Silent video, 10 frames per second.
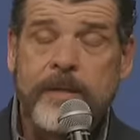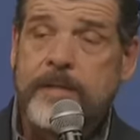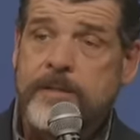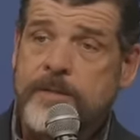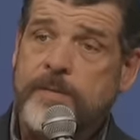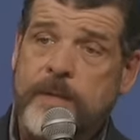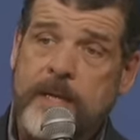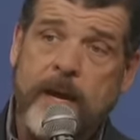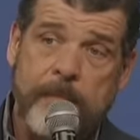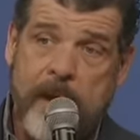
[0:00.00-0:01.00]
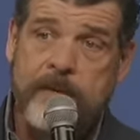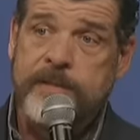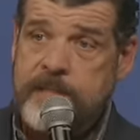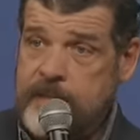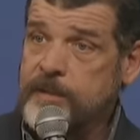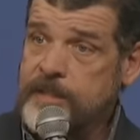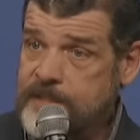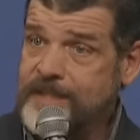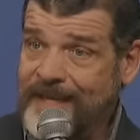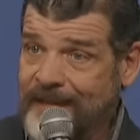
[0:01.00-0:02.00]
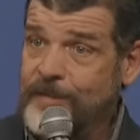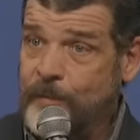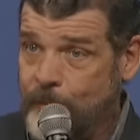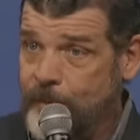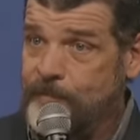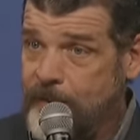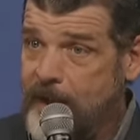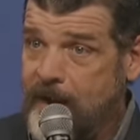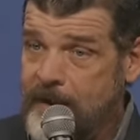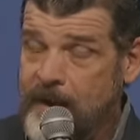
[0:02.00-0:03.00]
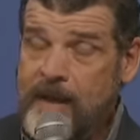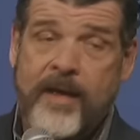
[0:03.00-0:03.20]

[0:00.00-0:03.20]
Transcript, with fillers: Because there's 29 mountains that are listed in the Word of God